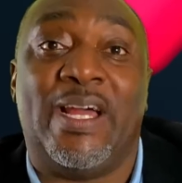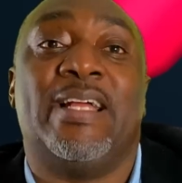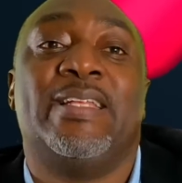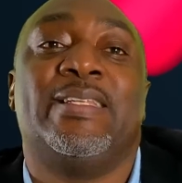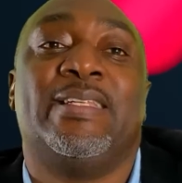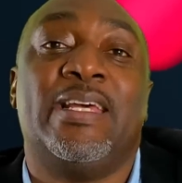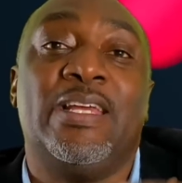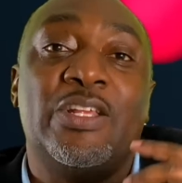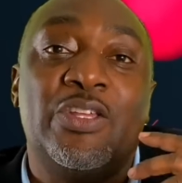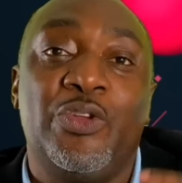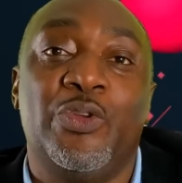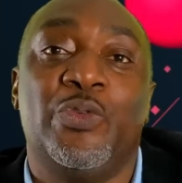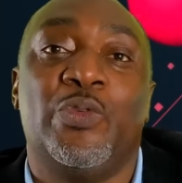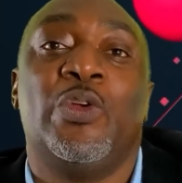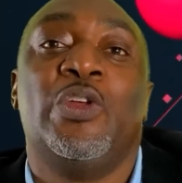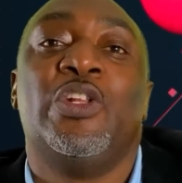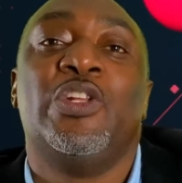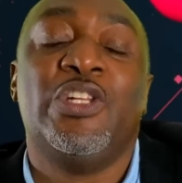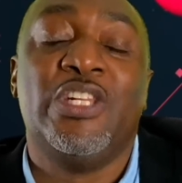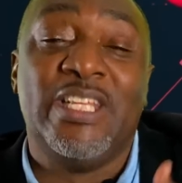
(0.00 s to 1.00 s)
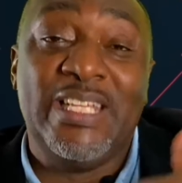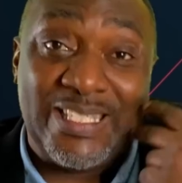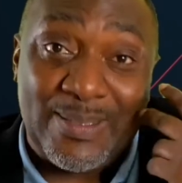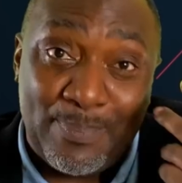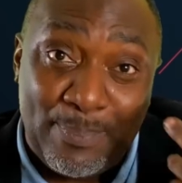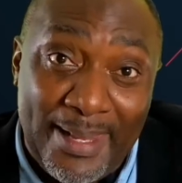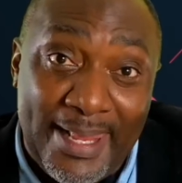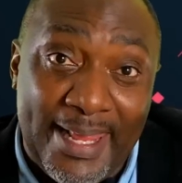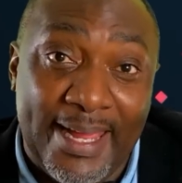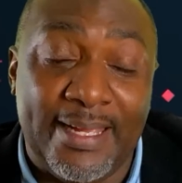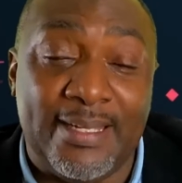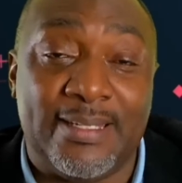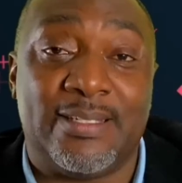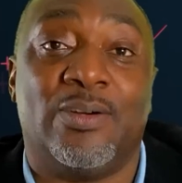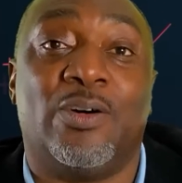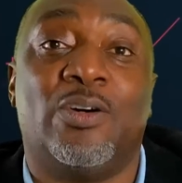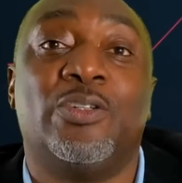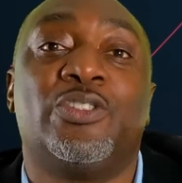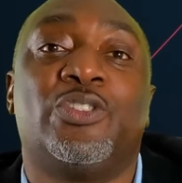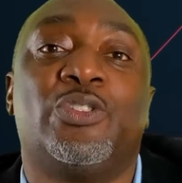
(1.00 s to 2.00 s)
and then you display it
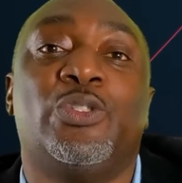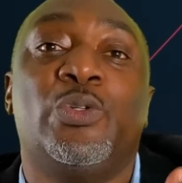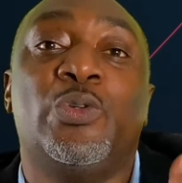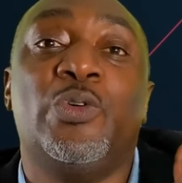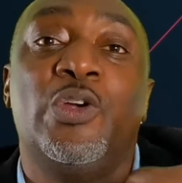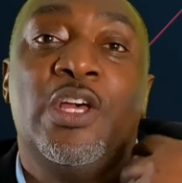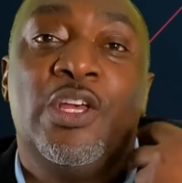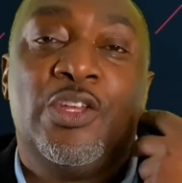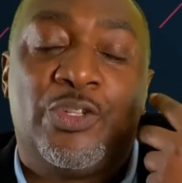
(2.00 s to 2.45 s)
onto